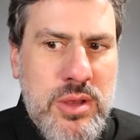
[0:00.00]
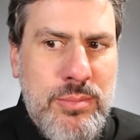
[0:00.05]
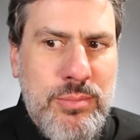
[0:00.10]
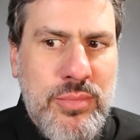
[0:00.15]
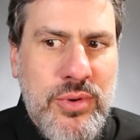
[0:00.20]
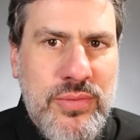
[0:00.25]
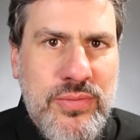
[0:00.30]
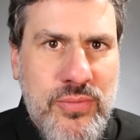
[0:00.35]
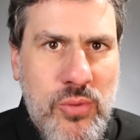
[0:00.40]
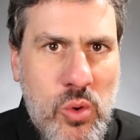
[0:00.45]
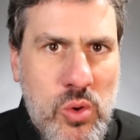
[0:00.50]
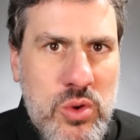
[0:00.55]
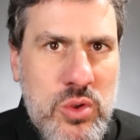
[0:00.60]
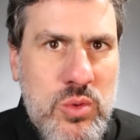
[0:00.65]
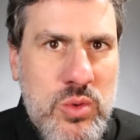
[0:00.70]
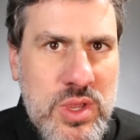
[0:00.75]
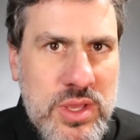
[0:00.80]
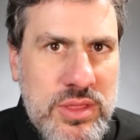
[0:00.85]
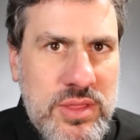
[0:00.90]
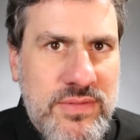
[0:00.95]
before you
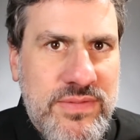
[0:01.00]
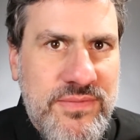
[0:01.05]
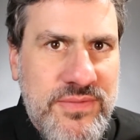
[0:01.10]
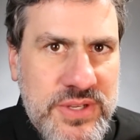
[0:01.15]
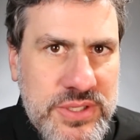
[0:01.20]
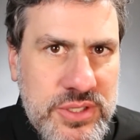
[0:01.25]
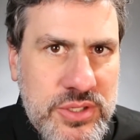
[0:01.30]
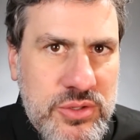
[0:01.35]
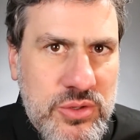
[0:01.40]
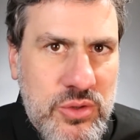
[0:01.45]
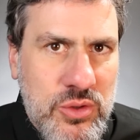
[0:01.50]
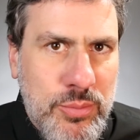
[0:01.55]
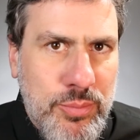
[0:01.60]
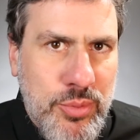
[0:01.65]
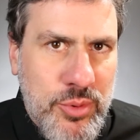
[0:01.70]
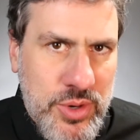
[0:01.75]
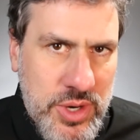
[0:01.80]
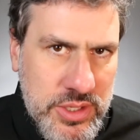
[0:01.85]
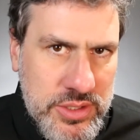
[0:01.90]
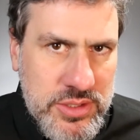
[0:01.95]
get the physical
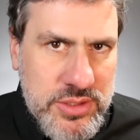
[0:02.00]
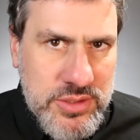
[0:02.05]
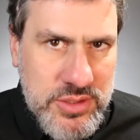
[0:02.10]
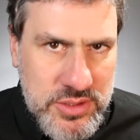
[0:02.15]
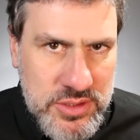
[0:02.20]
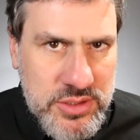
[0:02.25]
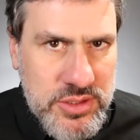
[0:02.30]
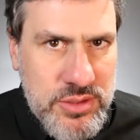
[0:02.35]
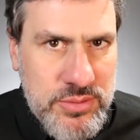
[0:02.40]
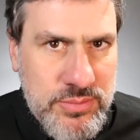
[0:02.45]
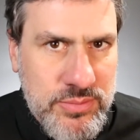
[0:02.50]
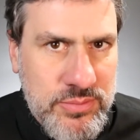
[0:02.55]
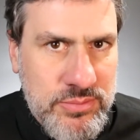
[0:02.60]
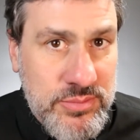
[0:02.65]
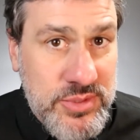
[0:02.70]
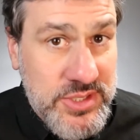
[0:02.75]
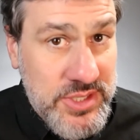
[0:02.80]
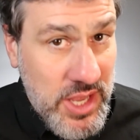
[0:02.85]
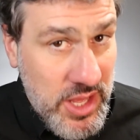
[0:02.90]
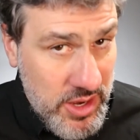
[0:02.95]
production system
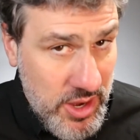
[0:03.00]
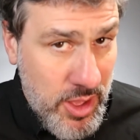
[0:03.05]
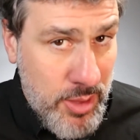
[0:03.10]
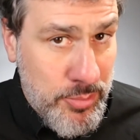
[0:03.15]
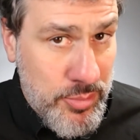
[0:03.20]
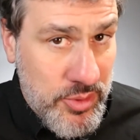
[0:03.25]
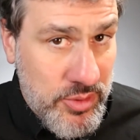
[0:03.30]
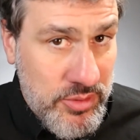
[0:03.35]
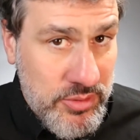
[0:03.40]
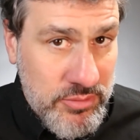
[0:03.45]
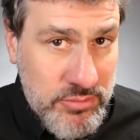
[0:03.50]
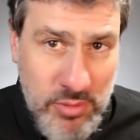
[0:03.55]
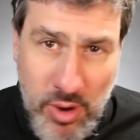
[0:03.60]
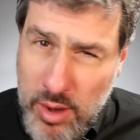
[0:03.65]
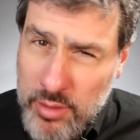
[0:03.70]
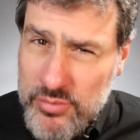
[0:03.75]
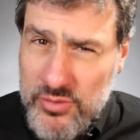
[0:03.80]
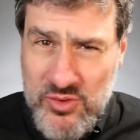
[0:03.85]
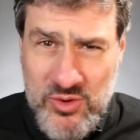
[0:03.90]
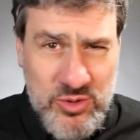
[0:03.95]
set up,
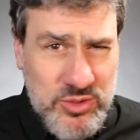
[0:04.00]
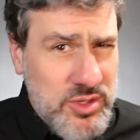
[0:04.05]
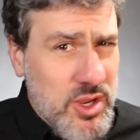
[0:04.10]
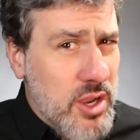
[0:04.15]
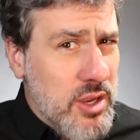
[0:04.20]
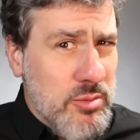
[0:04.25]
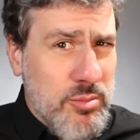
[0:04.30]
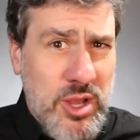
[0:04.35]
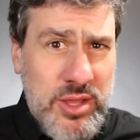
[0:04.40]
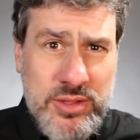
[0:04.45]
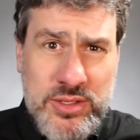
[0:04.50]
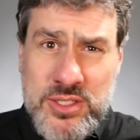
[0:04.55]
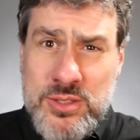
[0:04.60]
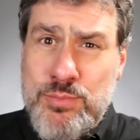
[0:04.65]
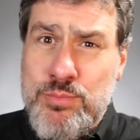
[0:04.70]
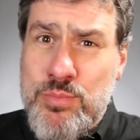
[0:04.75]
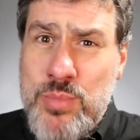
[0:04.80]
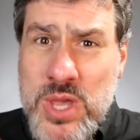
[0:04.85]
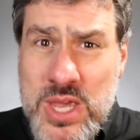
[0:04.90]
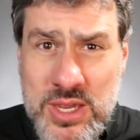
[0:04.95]
right? So you're talking about this
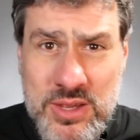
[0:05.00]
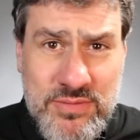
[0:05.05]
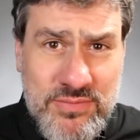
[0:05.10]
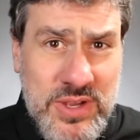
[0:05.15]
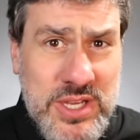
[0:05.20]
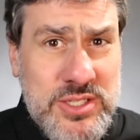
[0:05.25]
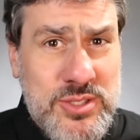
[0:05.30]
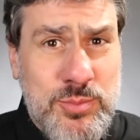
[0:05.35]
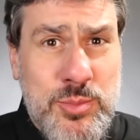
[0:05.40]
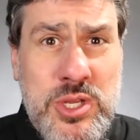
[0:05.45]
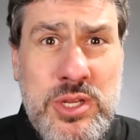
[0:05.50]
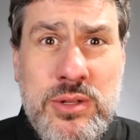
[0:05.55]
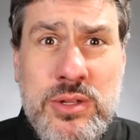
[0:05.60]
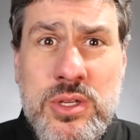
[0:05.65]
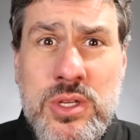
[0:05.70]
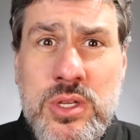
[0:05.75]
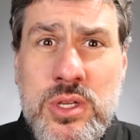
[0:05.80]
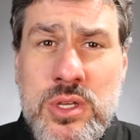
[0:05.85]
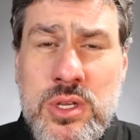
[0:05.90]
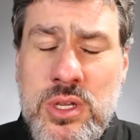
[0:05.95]
big investment
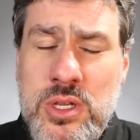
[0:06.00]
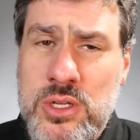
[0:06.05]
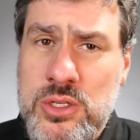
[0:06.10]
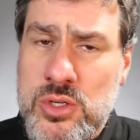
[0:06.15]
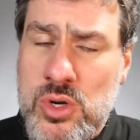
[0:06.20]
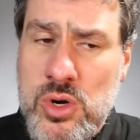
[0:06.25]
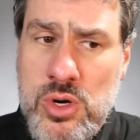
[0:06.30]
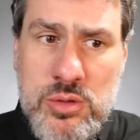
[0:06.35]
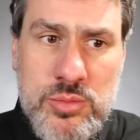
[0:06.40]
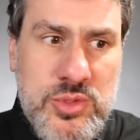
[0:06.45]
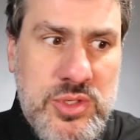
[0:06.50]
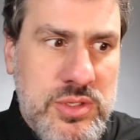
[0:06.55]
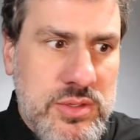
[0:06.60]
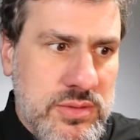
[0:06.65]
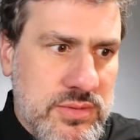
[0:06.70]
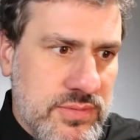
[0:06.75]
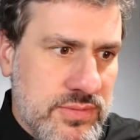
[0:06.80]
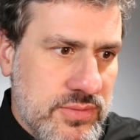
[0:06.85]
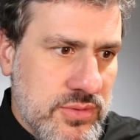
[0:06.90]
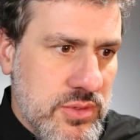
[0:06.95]
in terms
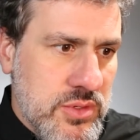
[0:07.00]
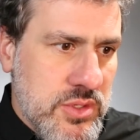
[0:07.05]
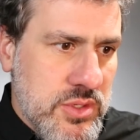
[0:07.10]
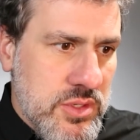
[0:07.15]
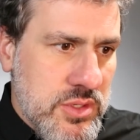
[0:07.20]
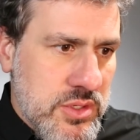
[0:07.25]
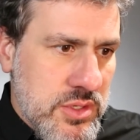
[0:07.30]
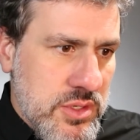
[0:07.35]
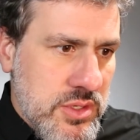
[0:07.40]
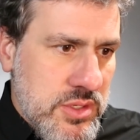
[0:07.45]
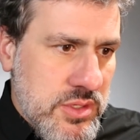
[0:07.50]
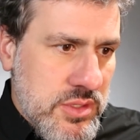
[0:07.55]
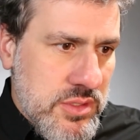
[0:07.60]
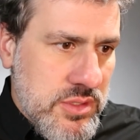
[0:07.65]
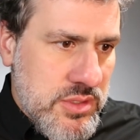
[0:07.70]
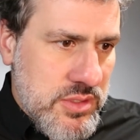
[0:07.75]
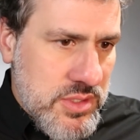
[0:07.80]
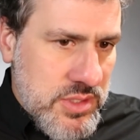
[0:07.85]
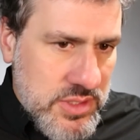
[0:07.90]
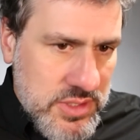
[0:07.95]
of
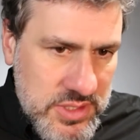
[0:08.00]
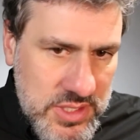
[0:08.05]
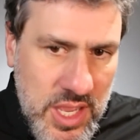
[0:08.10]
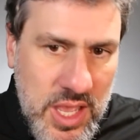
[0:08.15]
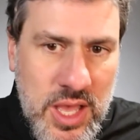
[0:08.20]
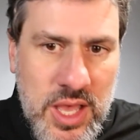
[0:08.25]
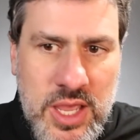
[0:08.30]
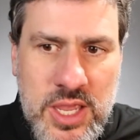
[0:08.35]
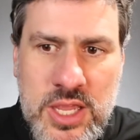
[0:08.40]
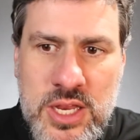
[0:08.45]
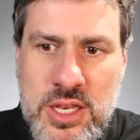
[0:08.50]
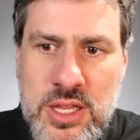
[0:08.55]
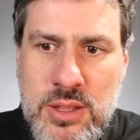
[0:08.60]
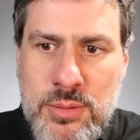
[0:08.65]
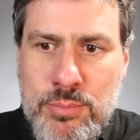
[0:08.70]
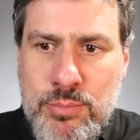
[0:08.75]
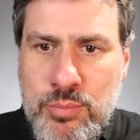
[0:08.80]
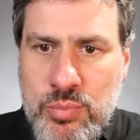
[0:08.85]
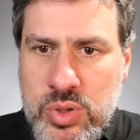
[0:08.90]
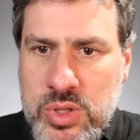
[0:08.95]
design,
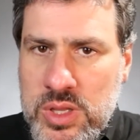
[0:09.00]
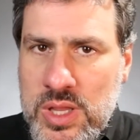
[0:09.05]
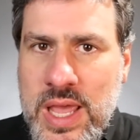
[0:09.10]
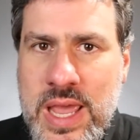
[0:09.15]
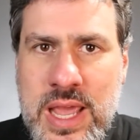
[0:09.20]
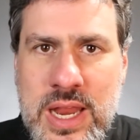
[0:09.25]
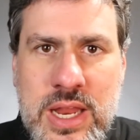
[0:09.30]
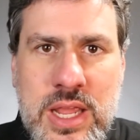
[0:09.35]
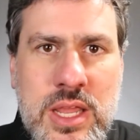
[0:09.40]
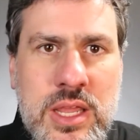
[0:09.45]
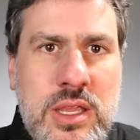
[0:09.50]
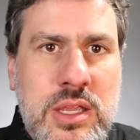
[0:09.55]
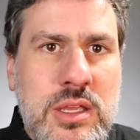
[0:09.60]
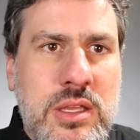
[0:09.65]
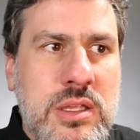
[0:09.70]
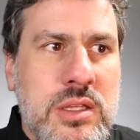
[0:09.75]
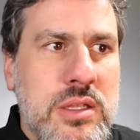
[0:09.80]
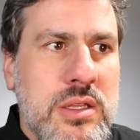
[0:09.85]
planning,